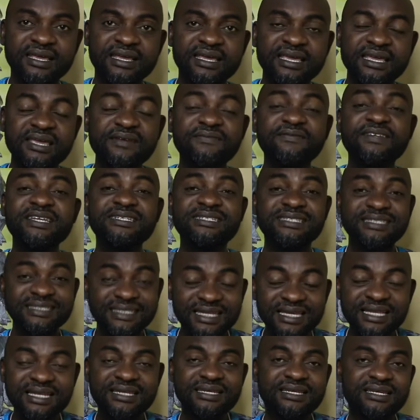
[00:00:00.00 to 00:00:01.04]
If they
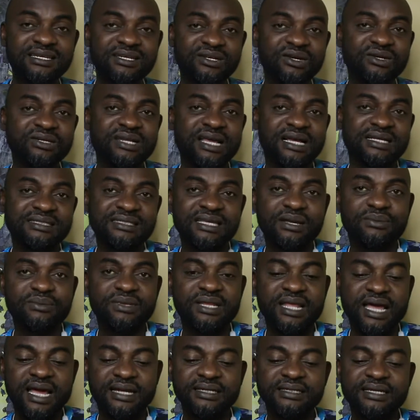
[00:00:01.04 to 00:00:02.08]
still did not accept
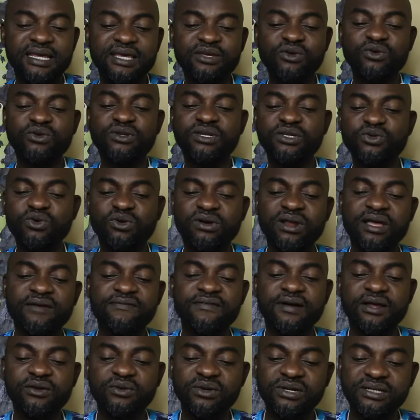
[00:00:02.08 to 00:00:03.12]
that, then you need to
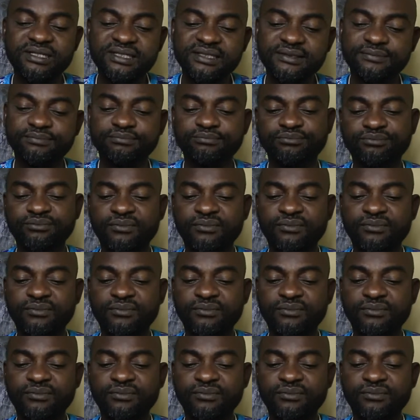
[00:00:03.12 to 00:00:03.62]
reevaluate.